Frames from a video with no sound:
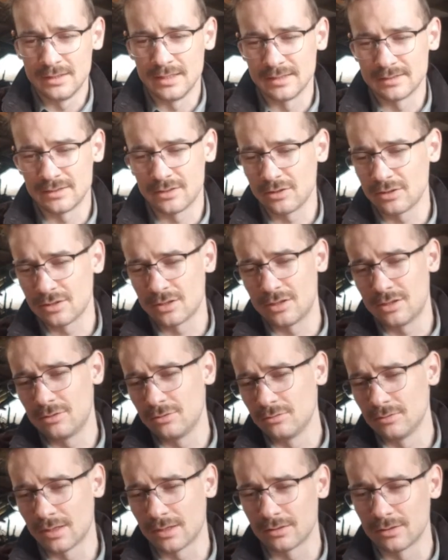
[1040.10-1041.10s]
yeah, so I got a
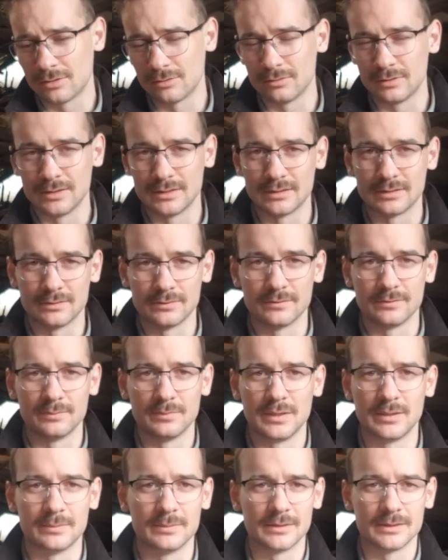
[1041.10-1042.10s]
whole list
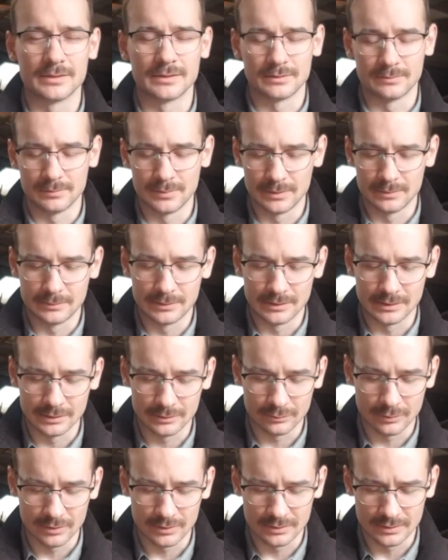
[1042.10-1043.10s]
of
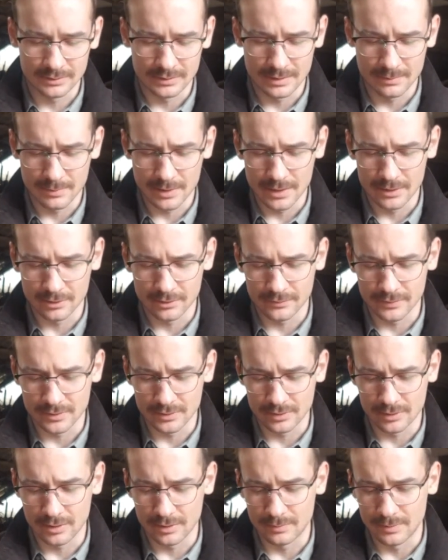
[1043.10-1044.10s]
minimalist wallets that I made
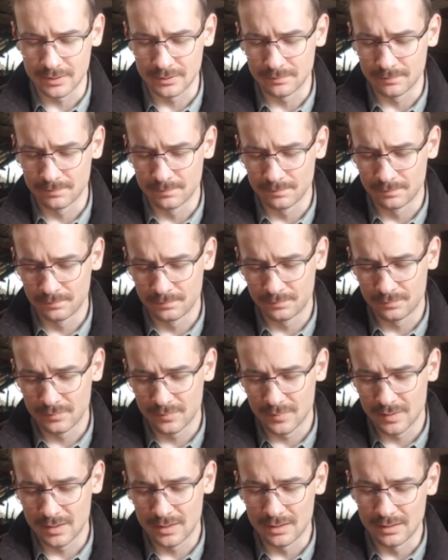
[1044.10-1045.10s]
over time, and
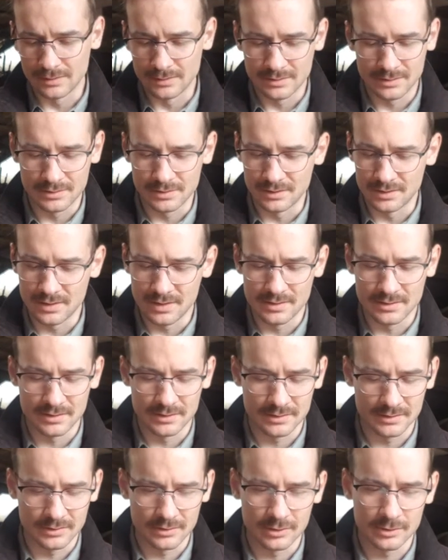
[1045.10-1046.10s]
it
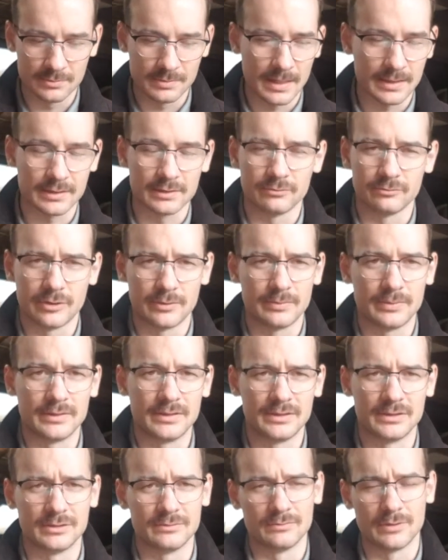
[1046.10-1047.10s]
just goes back to
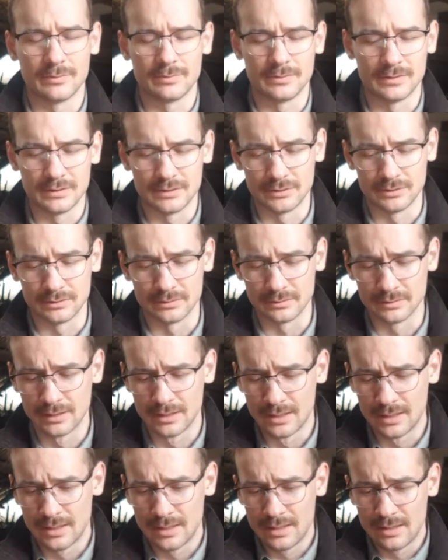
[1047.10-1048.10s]
repetition.
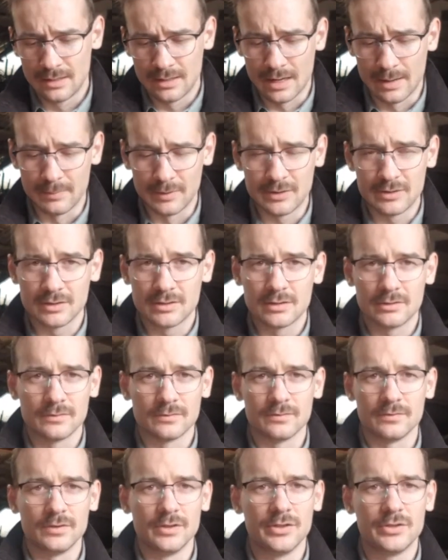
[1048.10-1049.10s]
And because
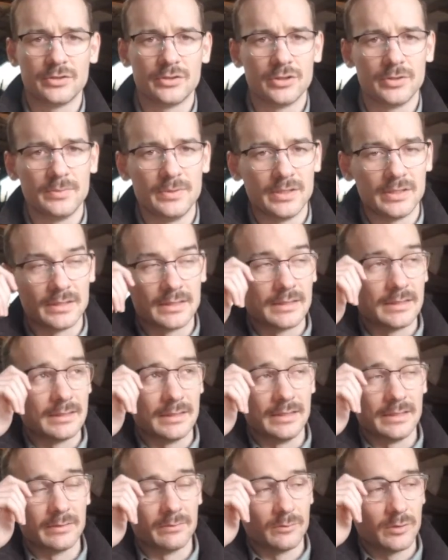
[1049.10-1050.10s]
of YouTube,
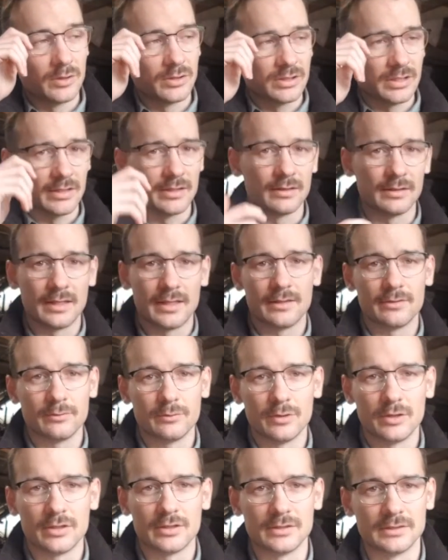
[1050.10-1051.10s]
you can watch other
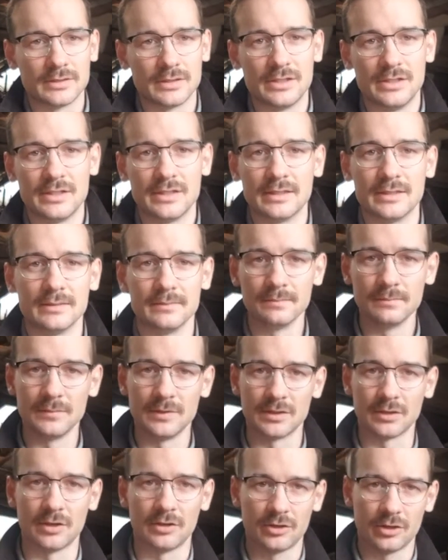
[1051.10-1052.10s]
leather workers, so you can,
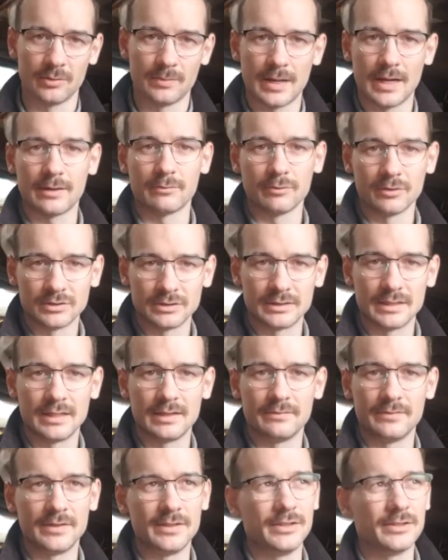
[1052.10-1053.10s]
you know, go back, watch
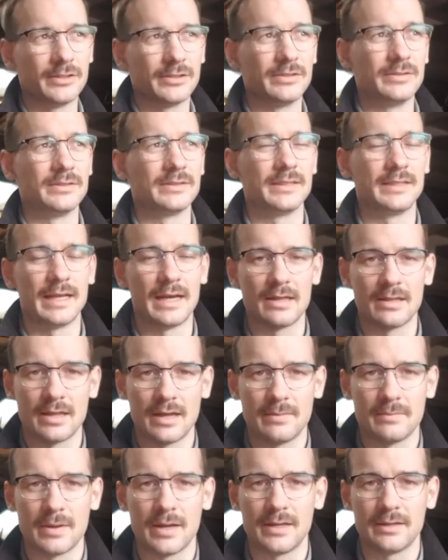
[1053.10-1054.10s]
their videos, see how
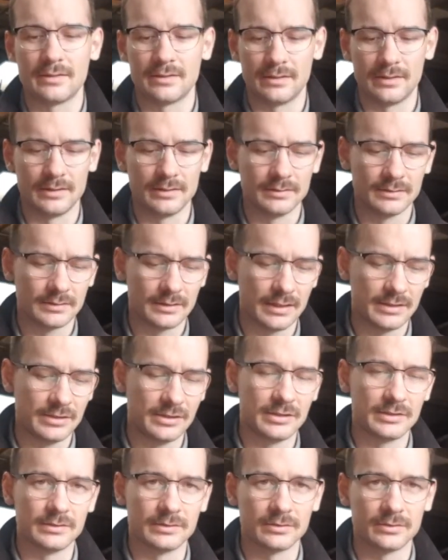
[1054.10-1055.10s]
they make things,
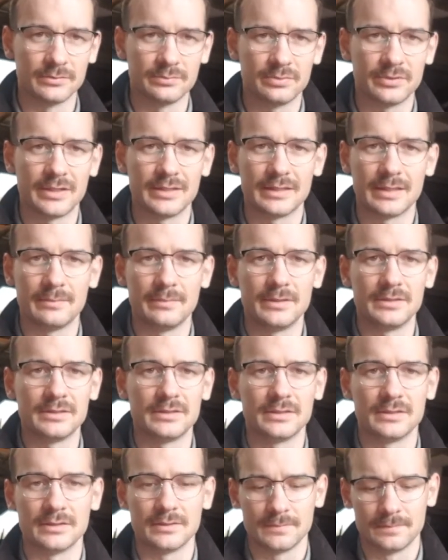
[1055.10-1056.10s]
and you can sort of bring them
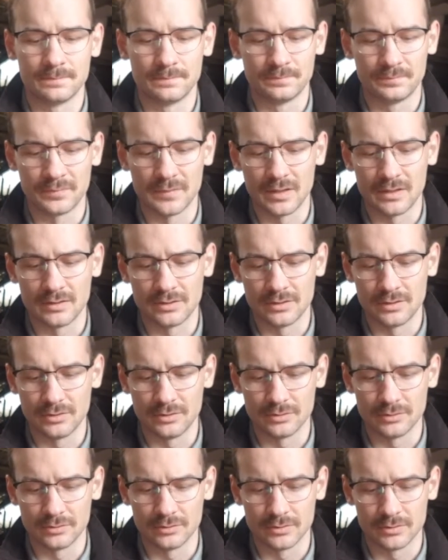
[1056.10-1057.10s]
into
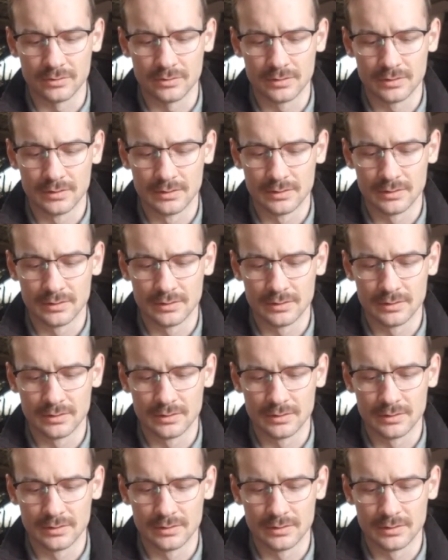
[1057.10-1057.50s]
your